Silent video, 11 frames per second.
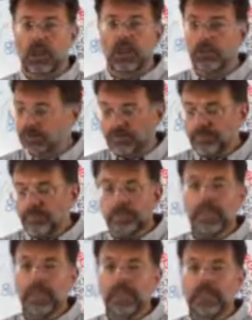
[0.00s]
Rao,
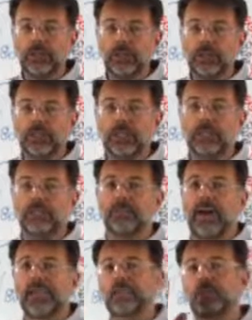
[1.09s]
he uses the
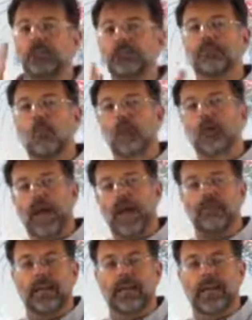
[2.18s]
device before you
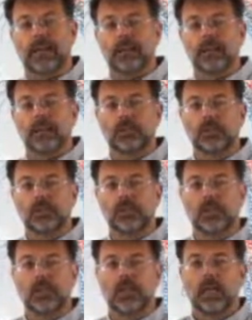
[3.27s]
have any other treatment.